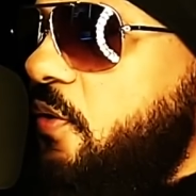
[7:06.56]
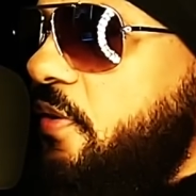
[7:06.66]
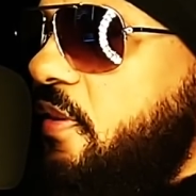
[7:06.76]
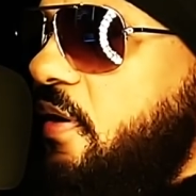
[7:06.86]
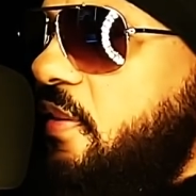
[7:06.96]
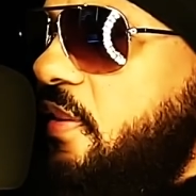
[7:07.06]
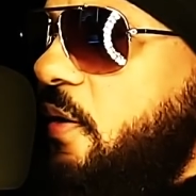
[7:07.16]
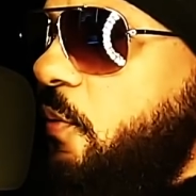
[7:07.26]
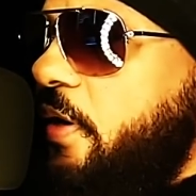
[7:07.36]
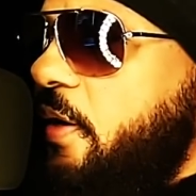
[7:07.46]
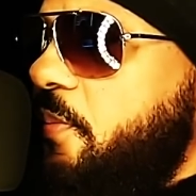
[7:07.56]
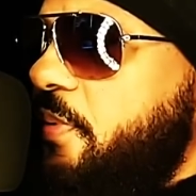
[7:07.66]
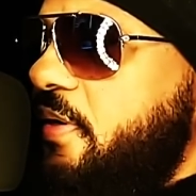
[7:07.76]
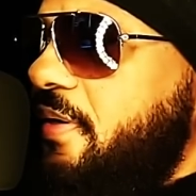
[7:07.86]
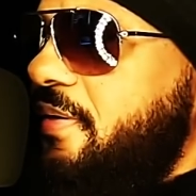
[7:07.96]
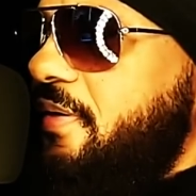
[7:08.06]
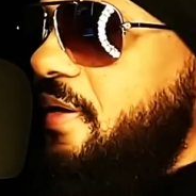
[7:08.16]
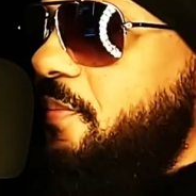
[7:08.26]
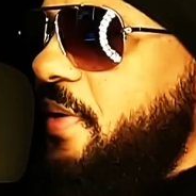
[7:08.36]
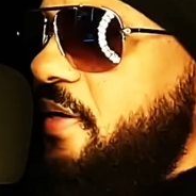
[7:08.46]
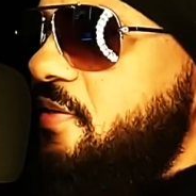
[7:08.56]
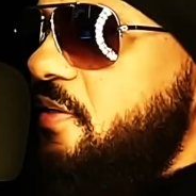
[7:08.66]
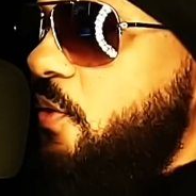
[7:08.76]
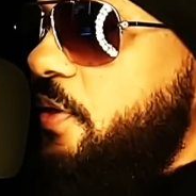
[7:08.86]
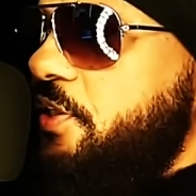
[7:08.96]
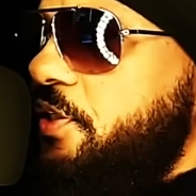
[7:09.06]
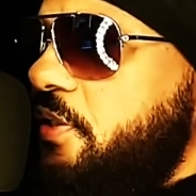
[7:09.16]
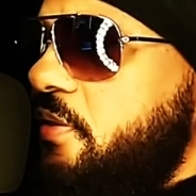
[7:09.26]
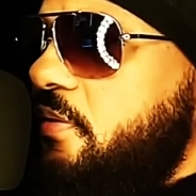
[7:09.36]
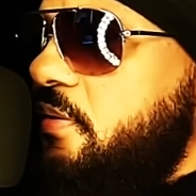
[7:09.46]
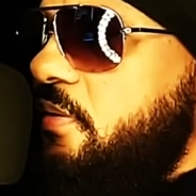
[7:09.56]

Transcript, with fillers: or think that way, but it begs the question